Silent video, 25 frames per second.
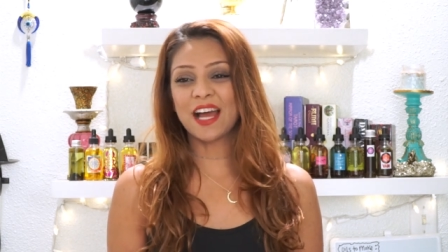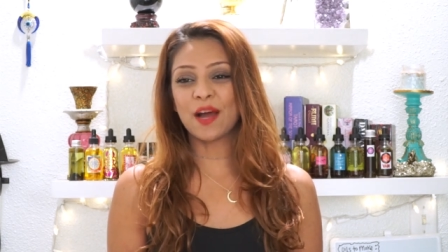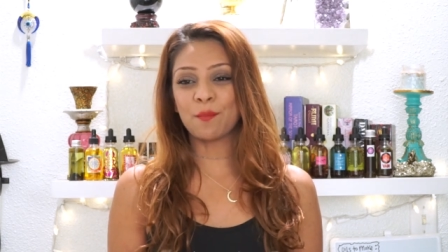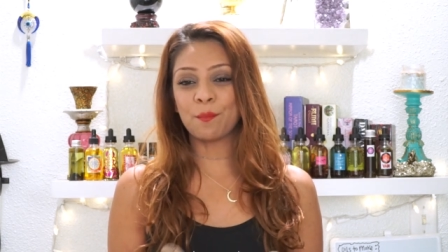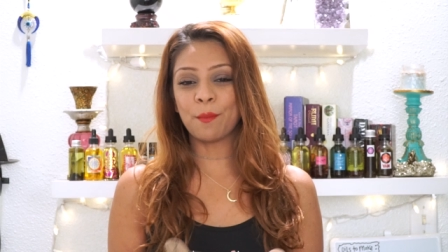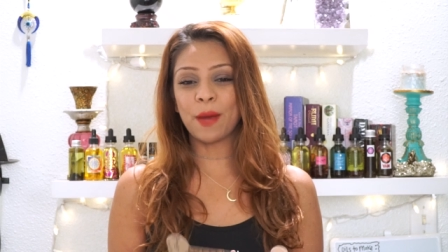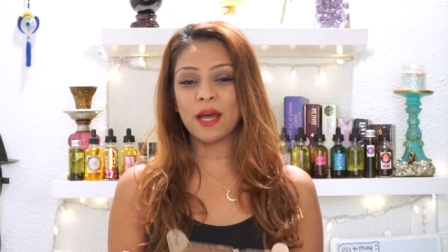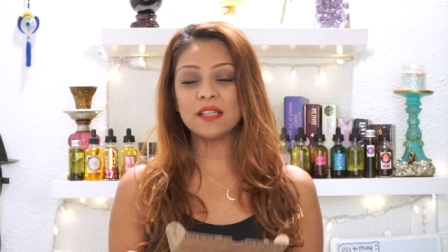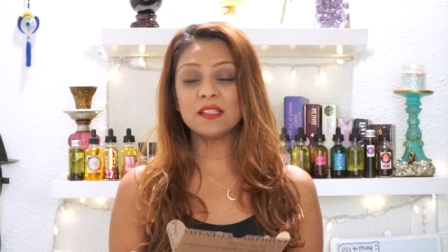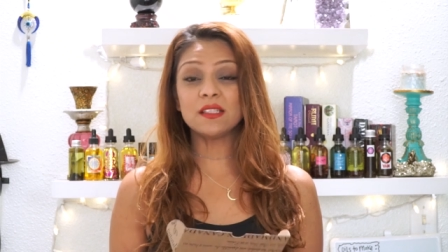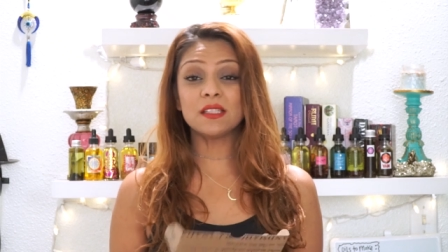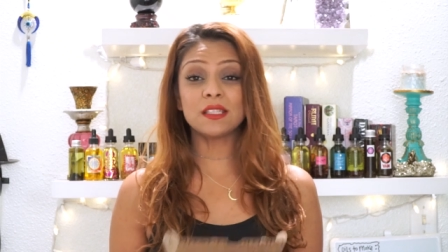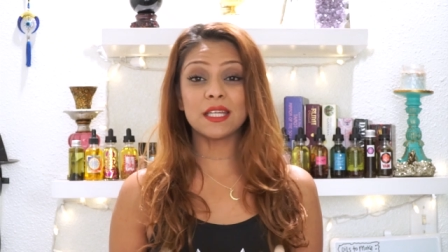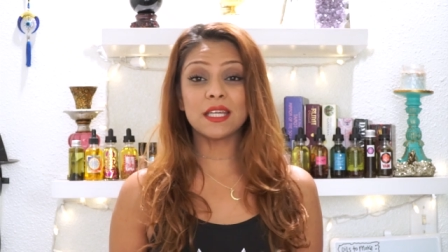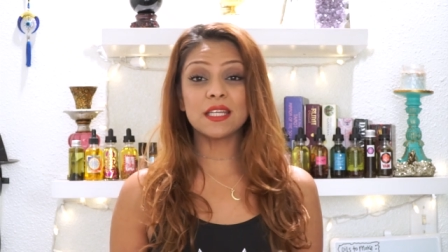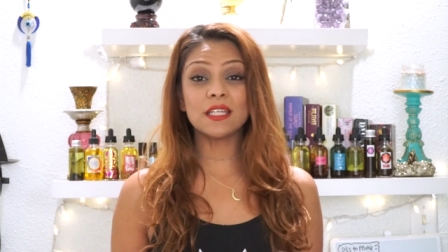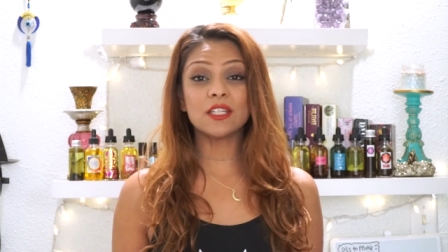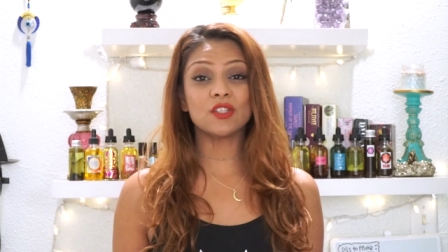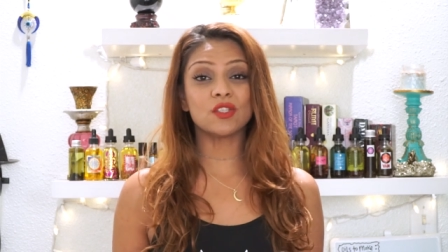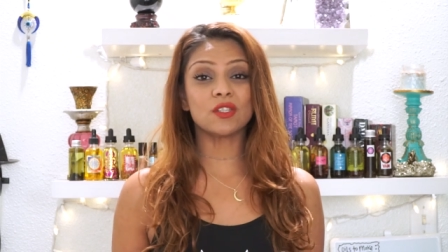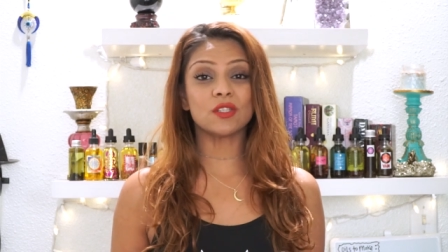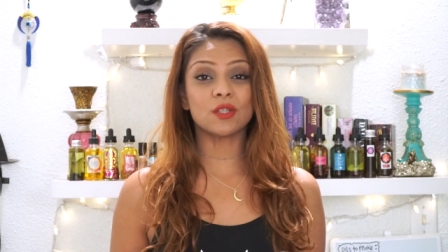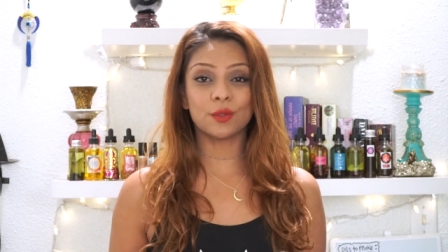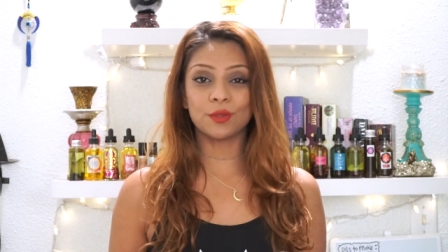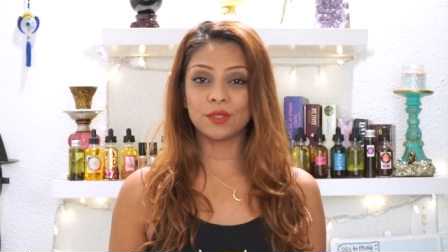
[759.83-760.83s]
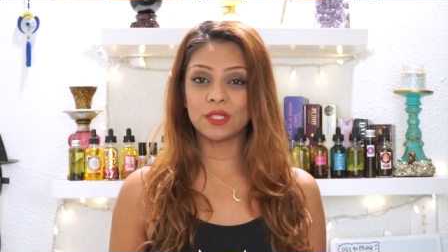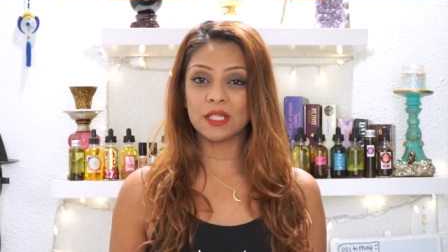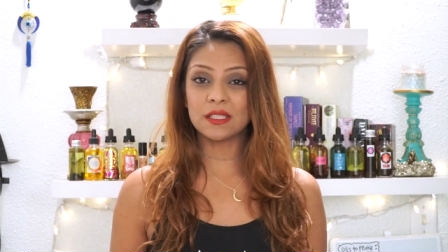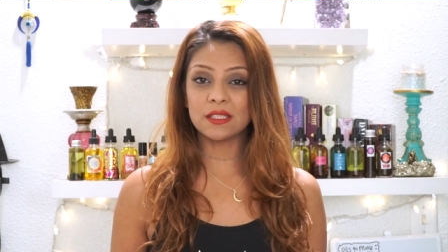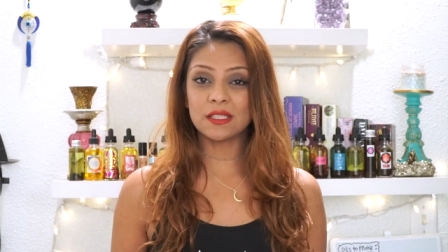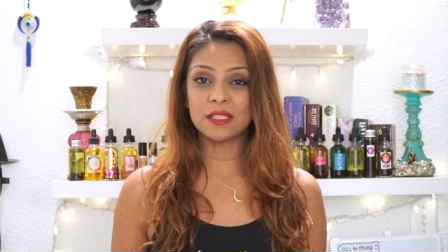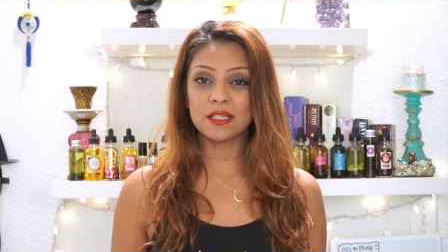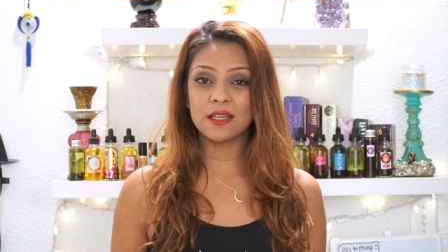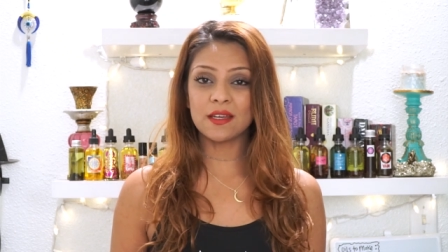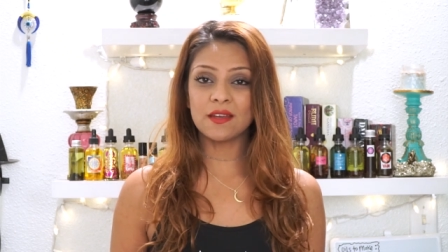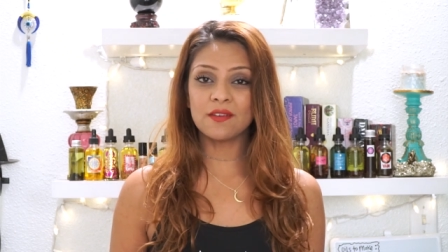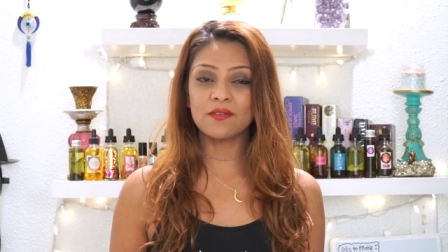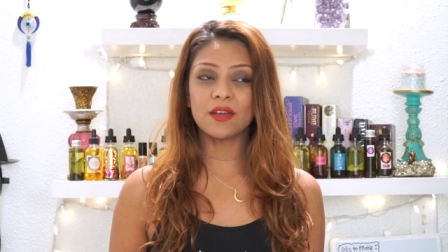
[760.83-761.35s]
My skin is so
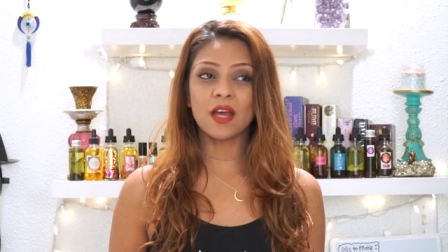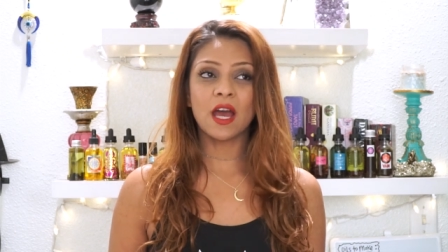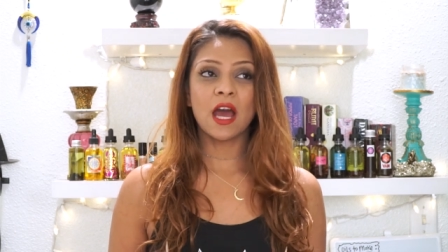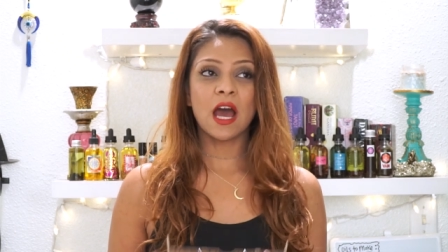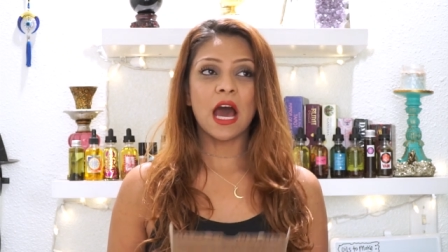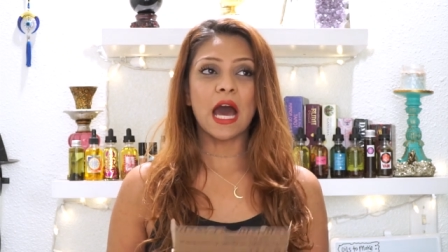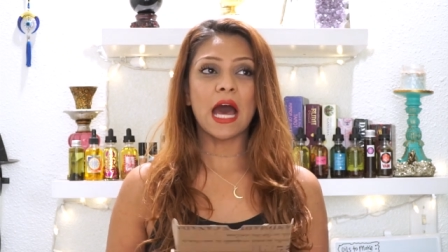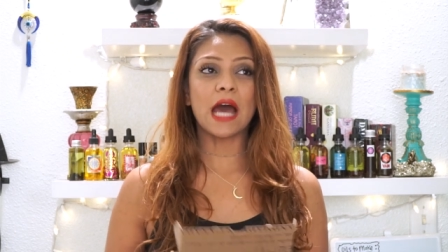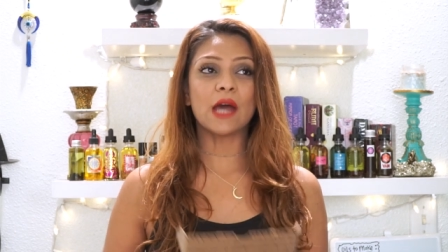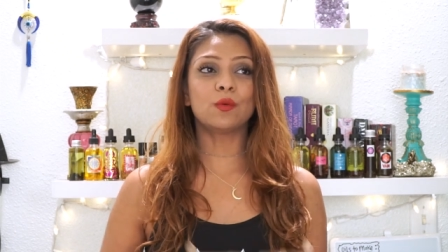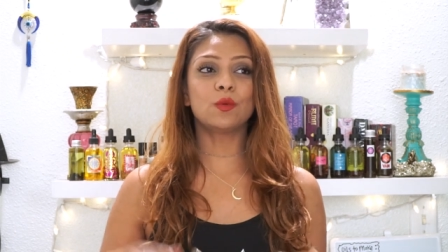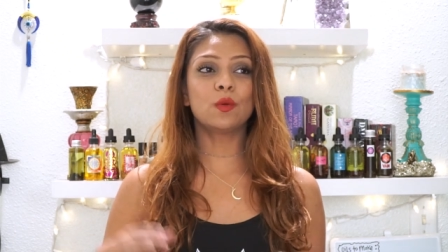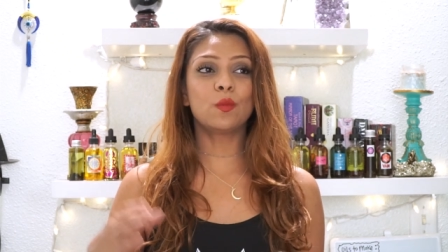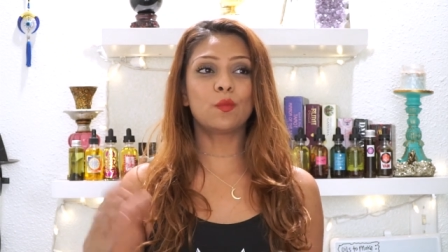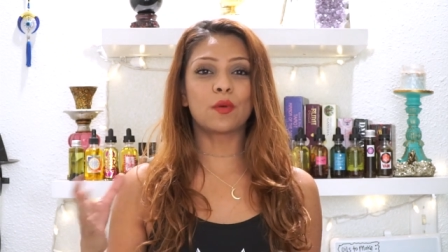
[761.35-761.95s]
sensitive, I